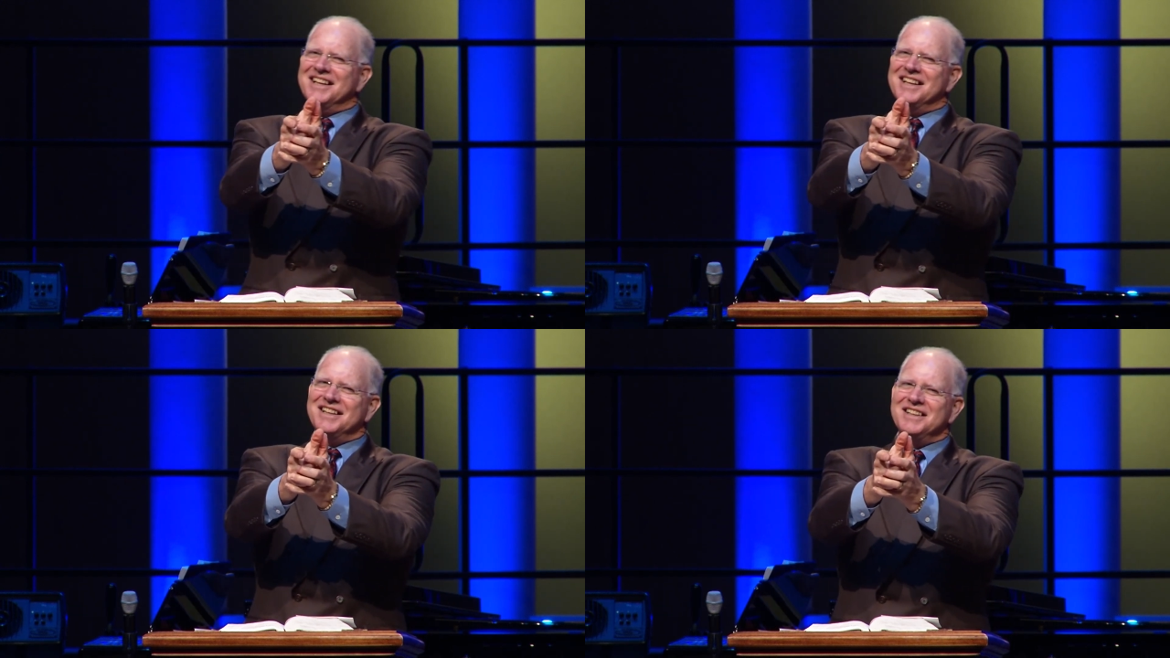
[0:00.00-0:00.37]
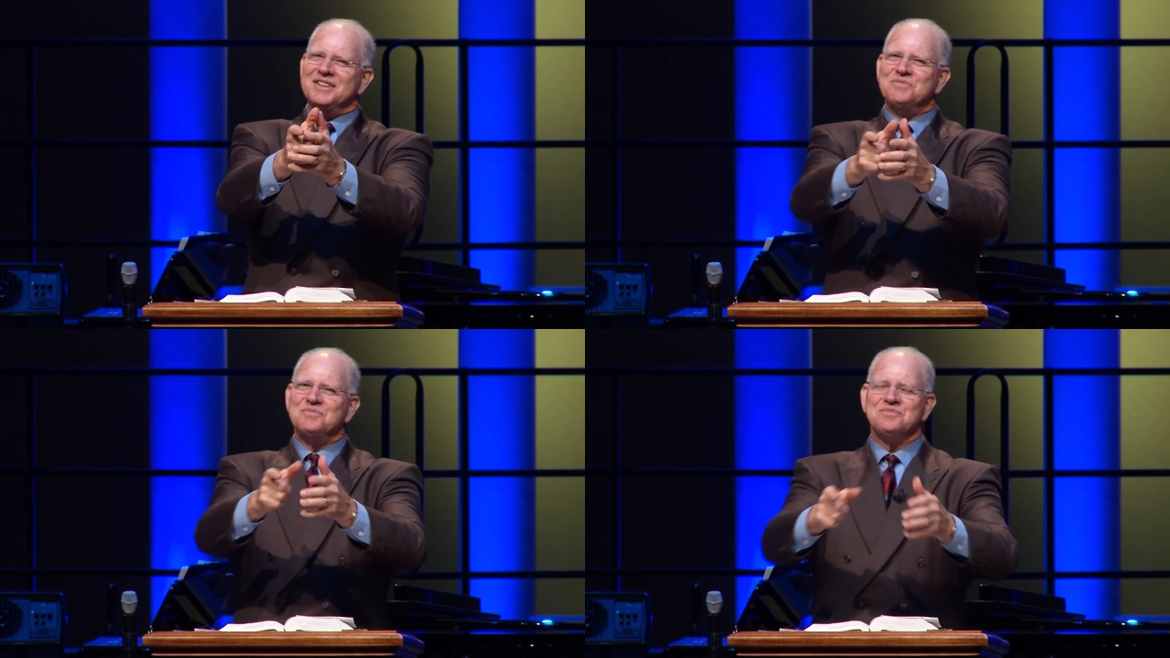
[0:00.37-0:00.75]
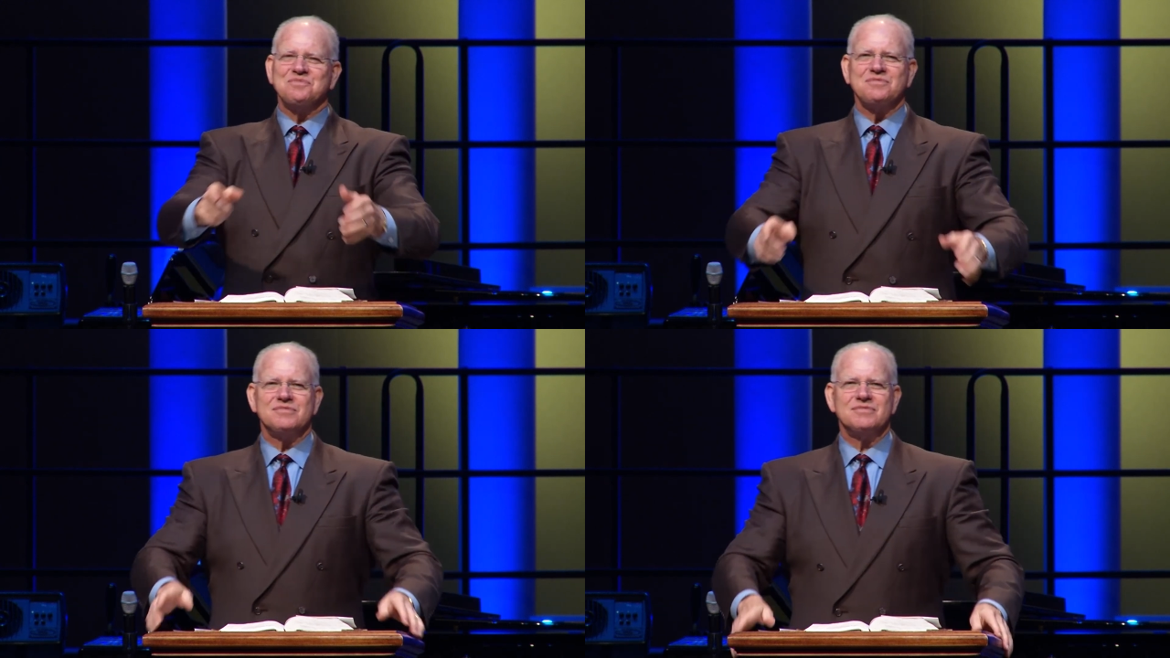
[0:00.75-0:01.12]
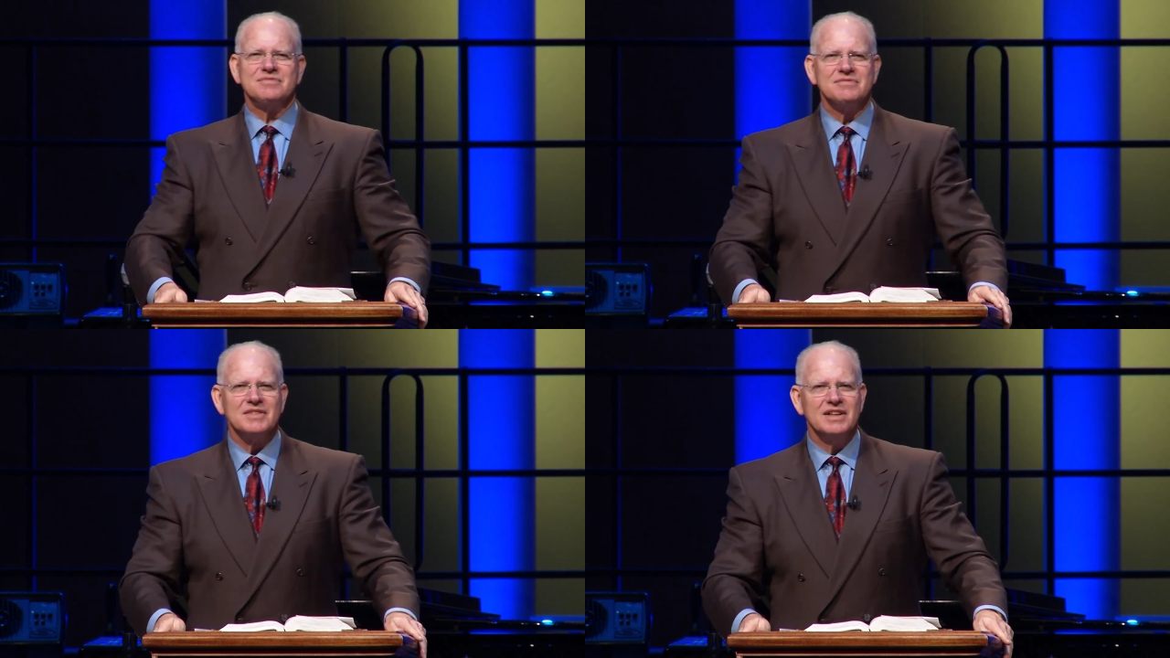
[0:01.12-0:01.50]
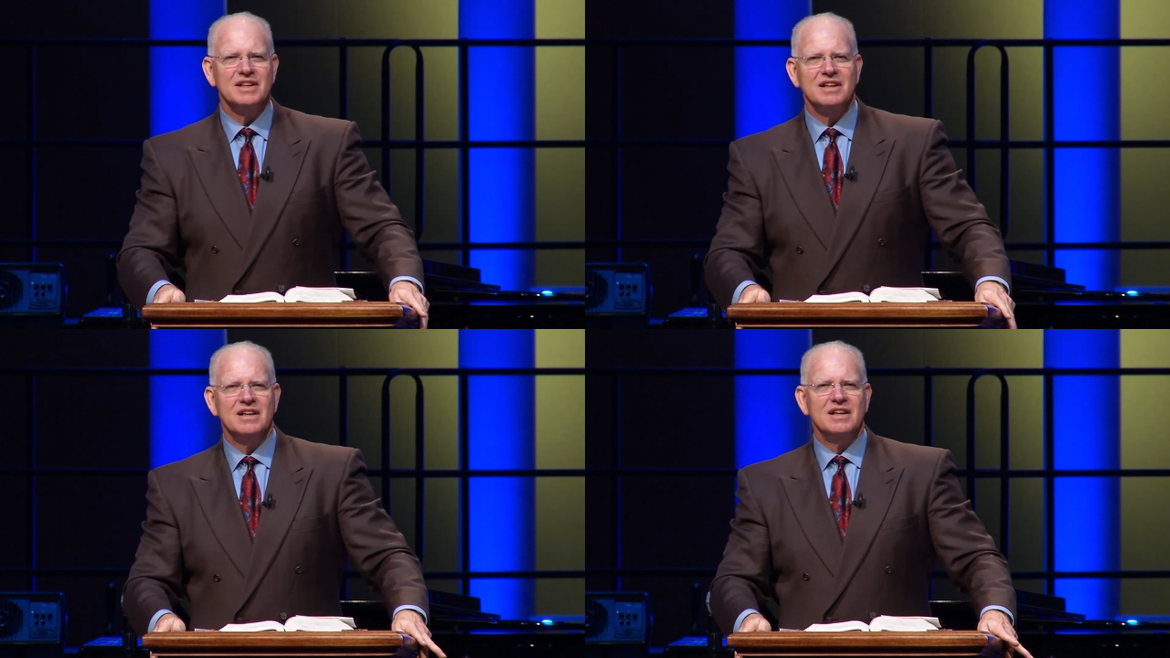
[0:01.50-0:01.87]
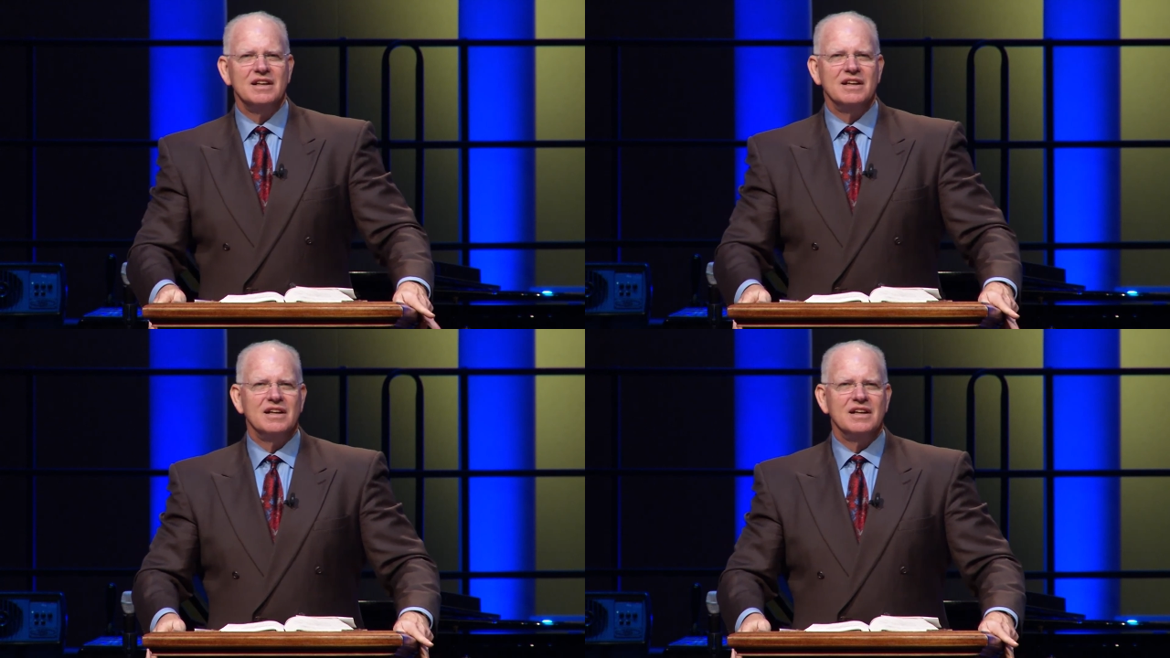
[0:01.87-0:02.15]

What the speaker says: Nothing is said.